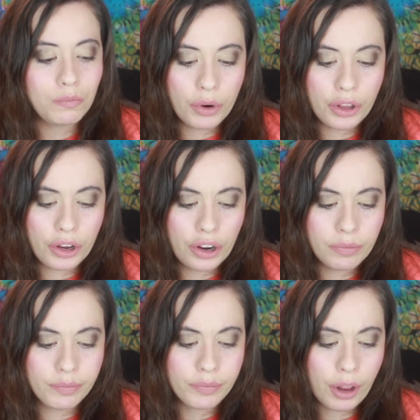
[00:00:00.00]
really
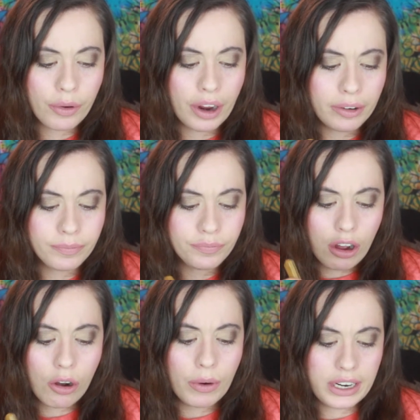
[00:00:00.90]
good. Oh yeah,
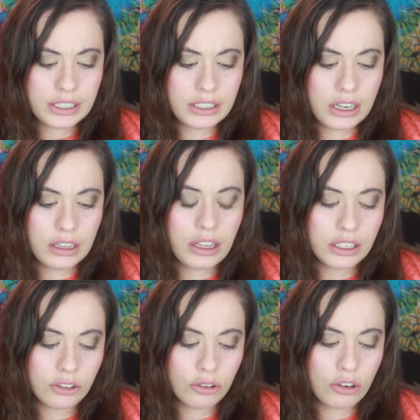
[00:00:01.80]
always a
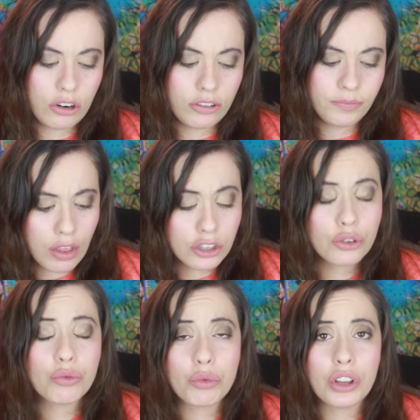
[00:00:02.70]
lentil girl.
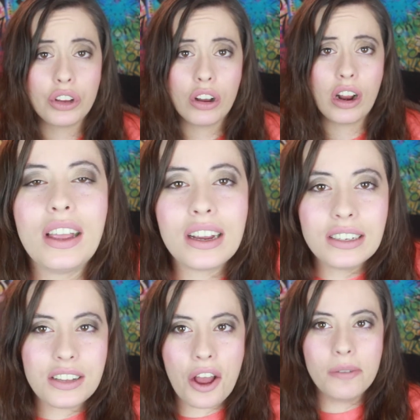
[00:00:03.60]
That's really good. Like
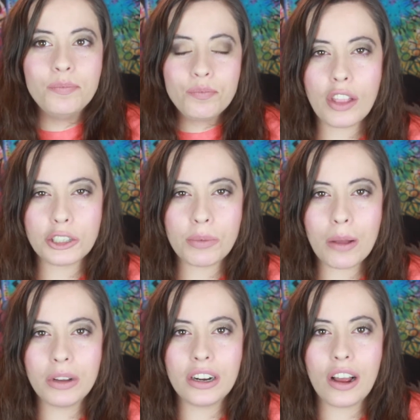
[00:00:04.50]
I said, that's
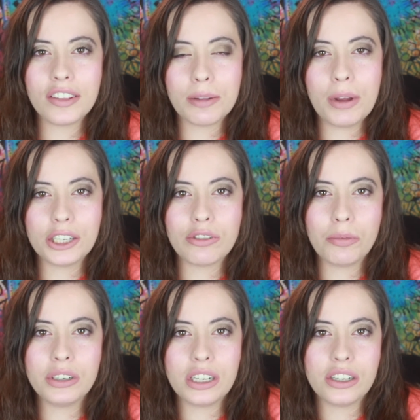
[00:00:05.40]
probably not the best
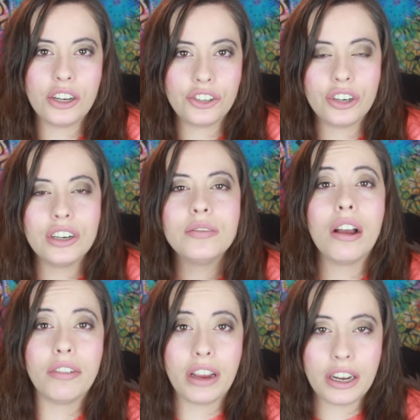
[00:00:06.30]
representation
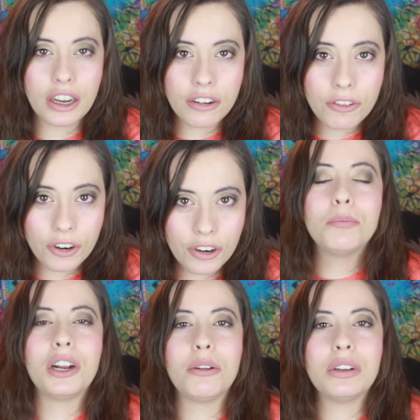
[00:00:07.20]
of Indian food,
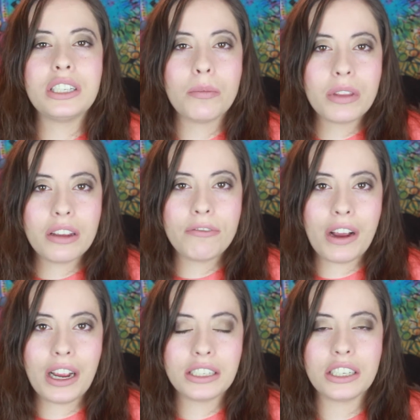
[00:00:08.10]
but it was something
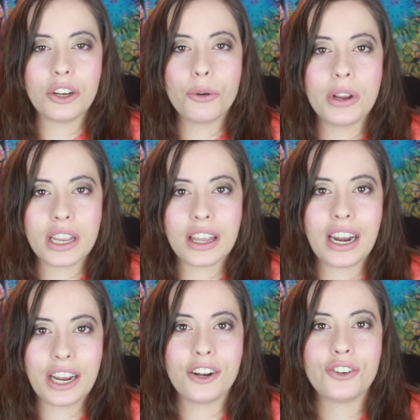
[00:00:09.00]
fast and quick that
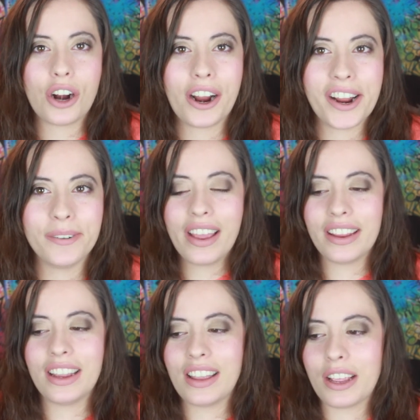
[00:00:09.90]
I could try
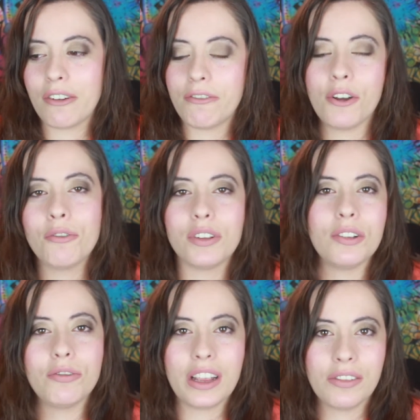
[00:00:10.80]
and get like a feel for
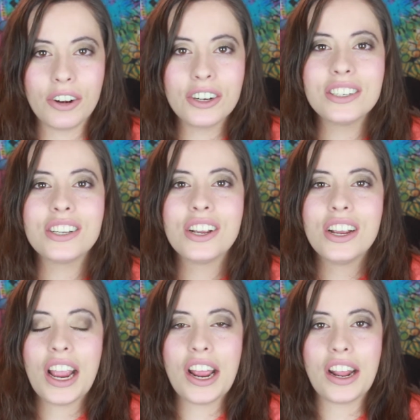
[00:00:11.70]
the flavors
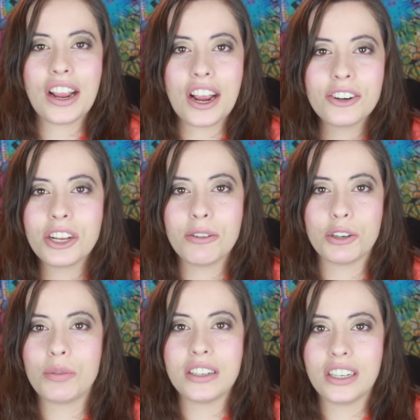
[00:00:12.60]
and I actually
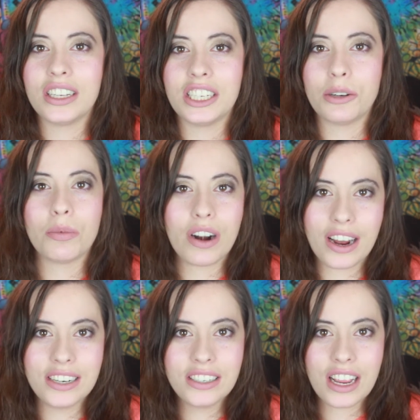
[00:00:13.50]
was pleasantly
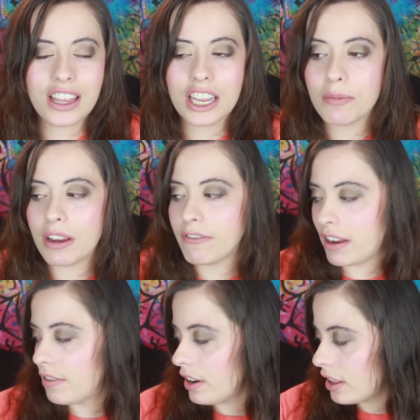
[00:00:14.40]
surprised. I think my
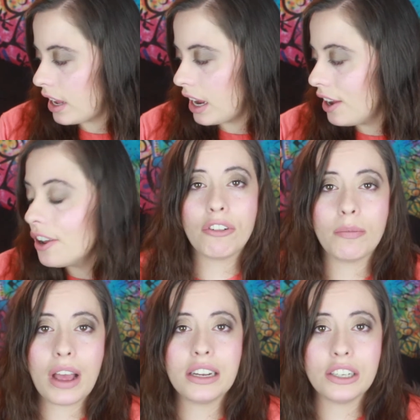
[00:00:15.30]
favorite thing
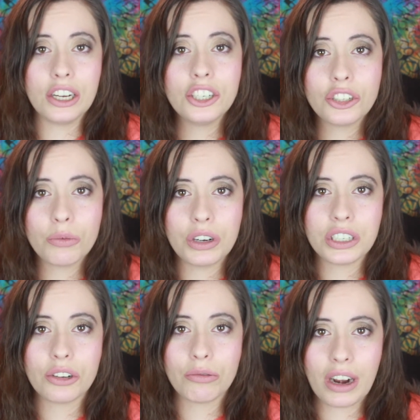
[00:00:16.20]
from that dish
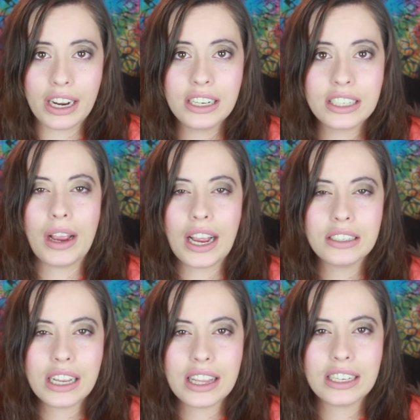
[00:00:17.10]
was the rice. It
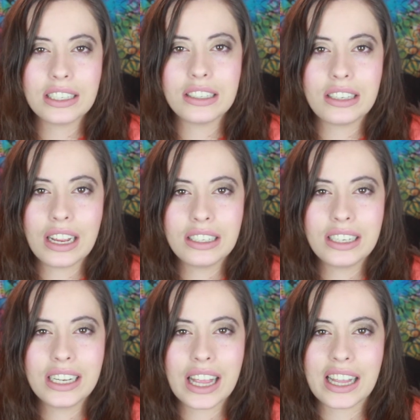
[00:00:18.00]
has like this
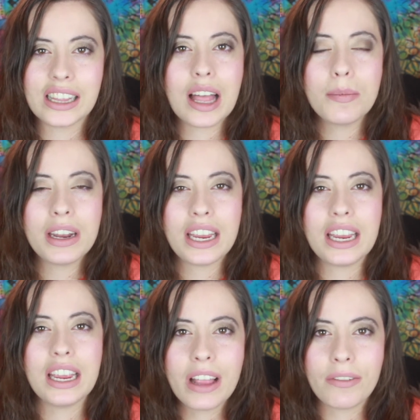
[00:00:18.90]
zesty like
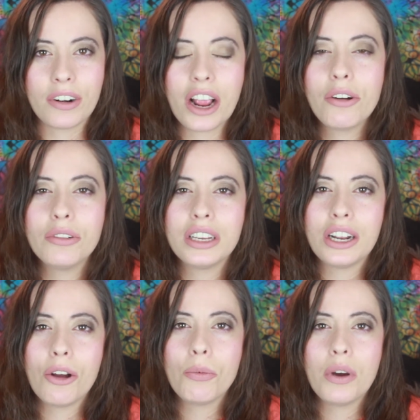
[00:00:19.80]
lemony flavor. I don't really
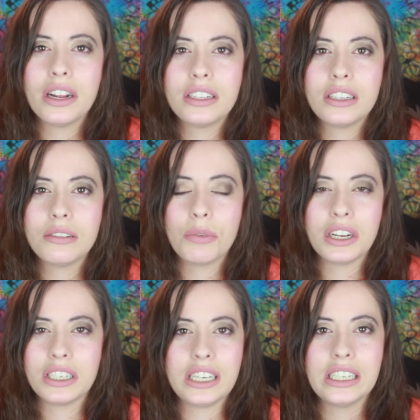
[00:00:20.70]
know what
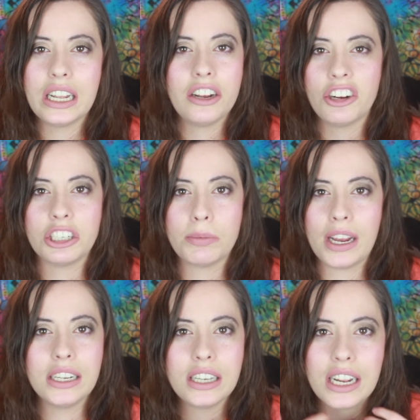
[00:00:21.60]
what seasoning or
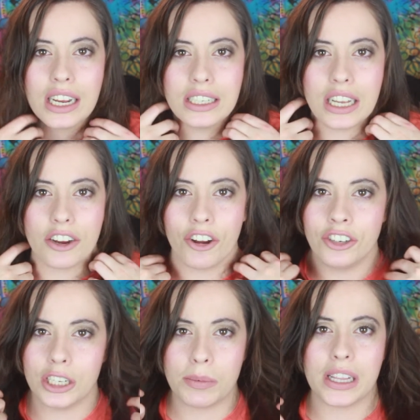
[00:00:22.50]
spice it is. It could
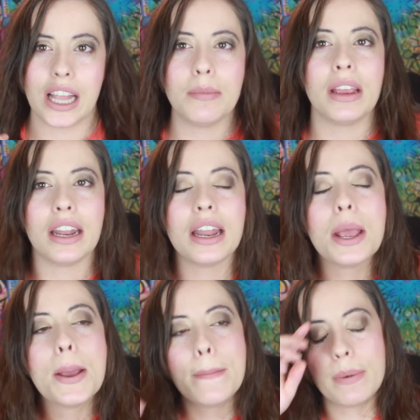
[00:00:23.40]
just be lemon,
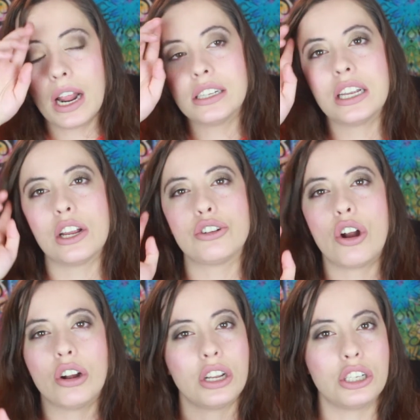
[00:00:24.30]
but it has like a
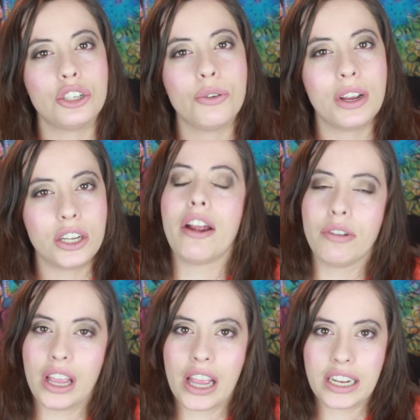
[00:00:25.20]
tartness to it. I
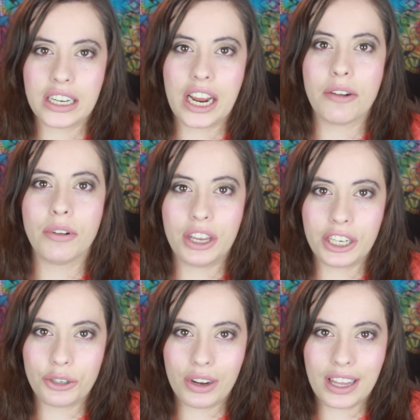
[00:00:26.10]
really liked it. I really
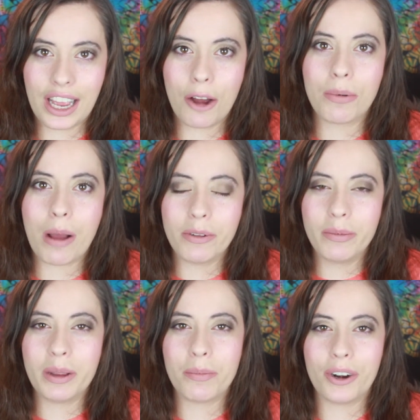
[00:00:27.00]
enjoyed that. I'll
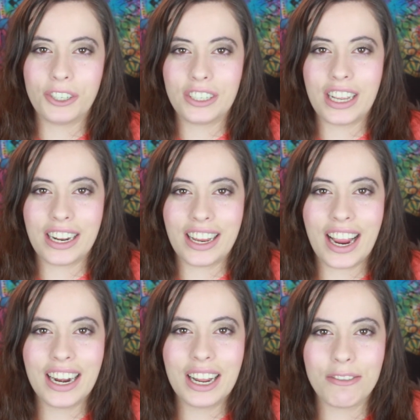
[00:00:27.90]
probably purchase that
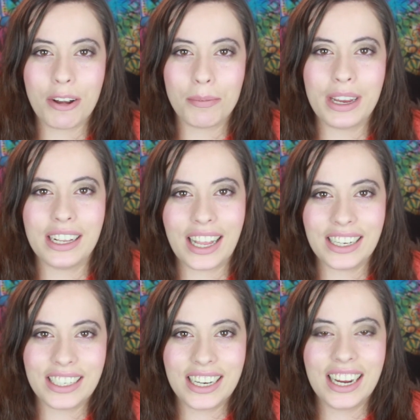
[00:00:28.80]
again if I'm being
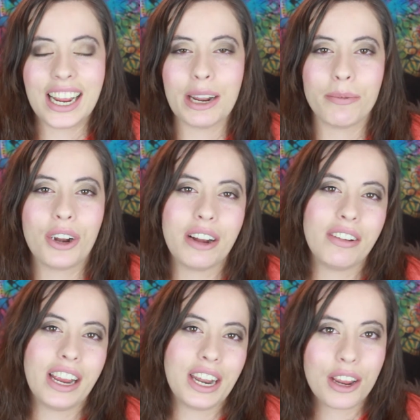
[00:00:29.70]
lazy and I'm
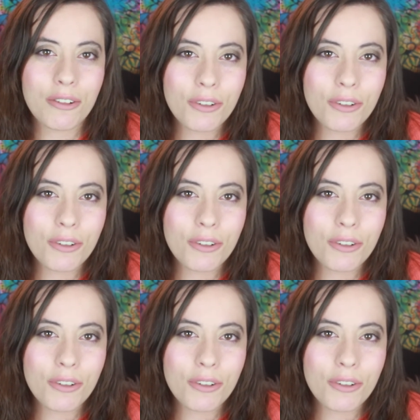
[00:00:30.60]
craving Indian